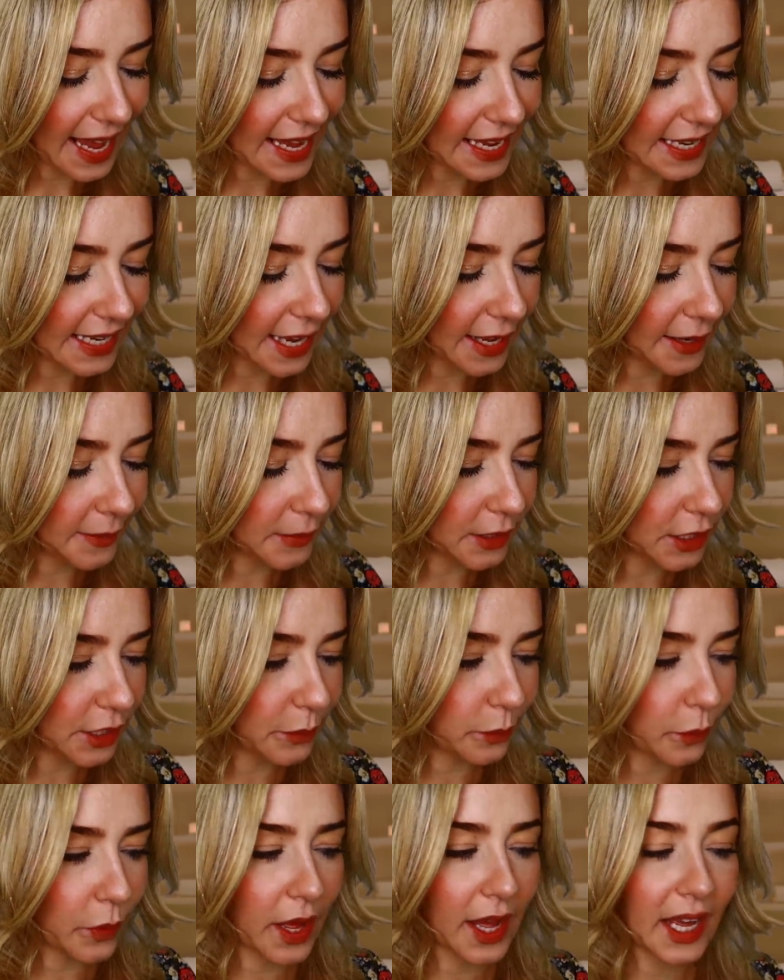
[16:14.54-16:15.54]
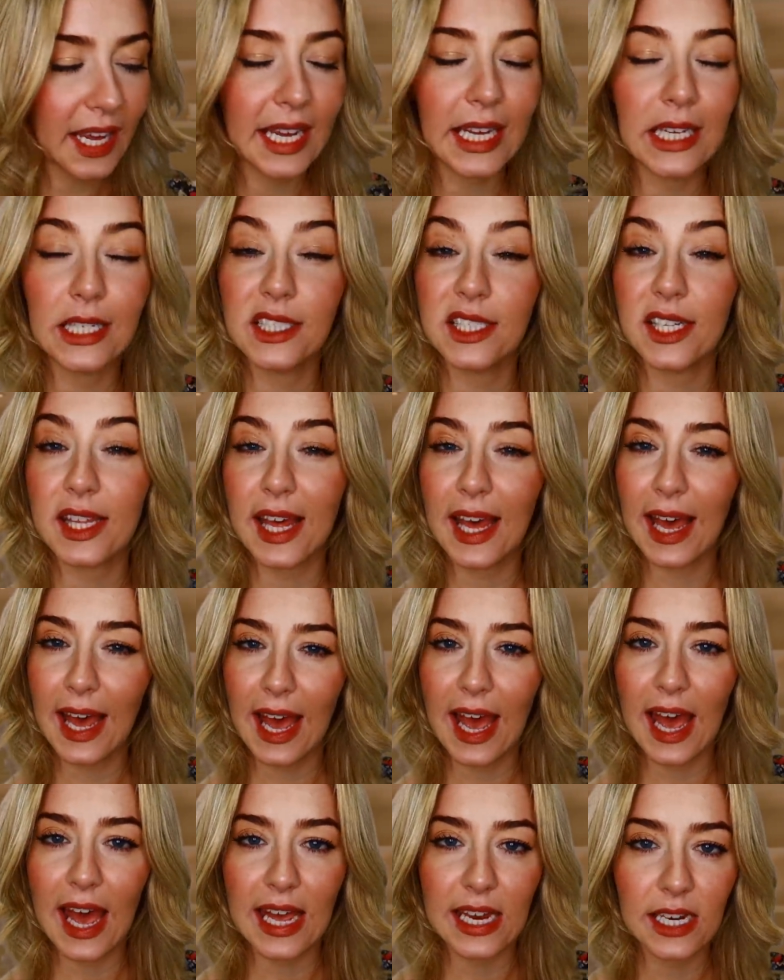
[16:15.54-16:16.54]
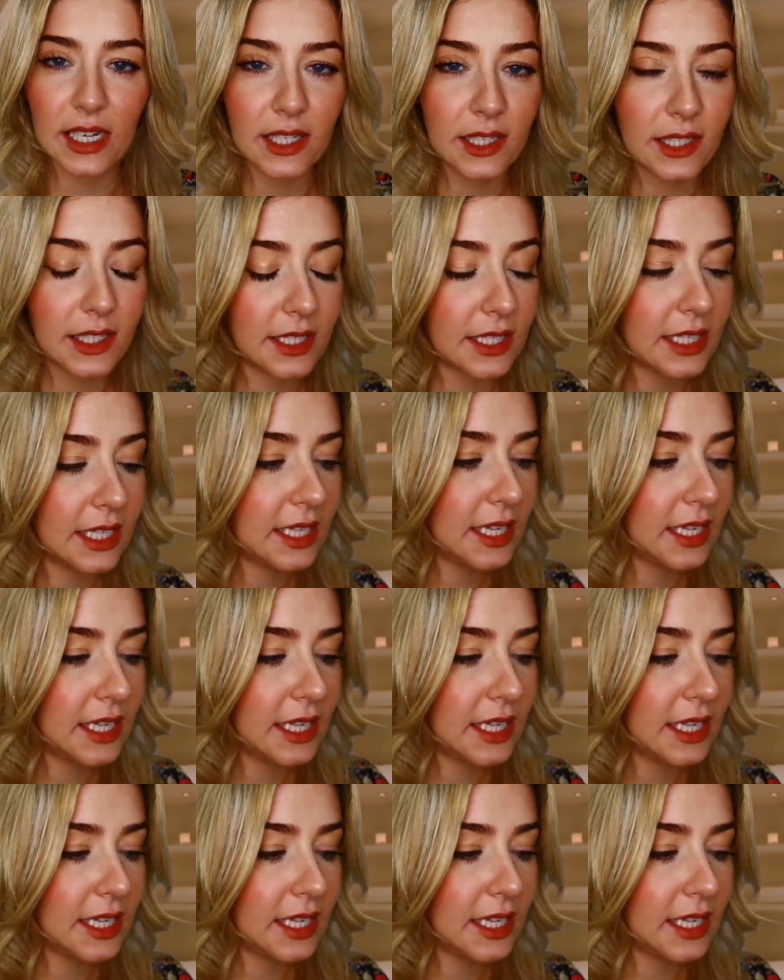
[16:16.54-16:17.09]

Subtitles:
Now I'm going to work into the hands.